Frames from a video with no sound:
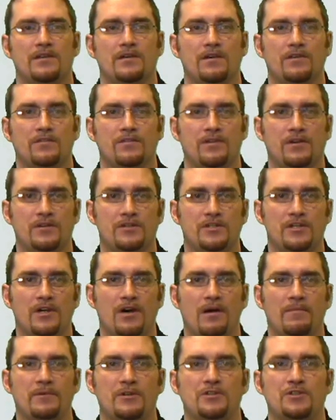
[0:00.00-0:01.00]
go into our
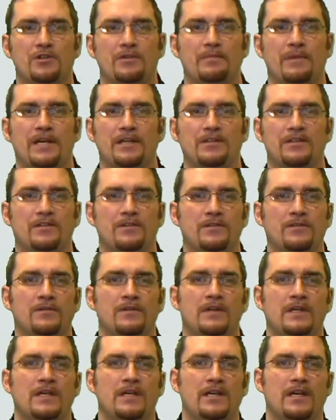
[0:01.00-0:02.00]
geometry menu
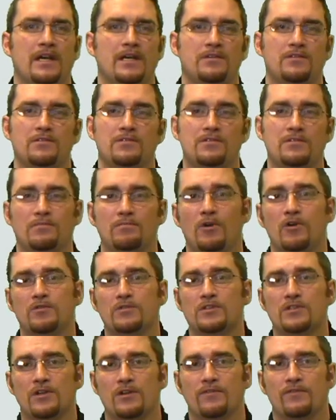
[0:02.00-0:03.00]
and use the
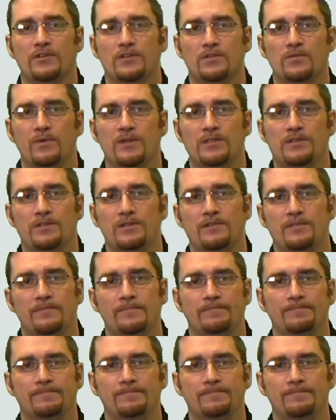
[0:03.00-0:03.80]
mold surface wizard.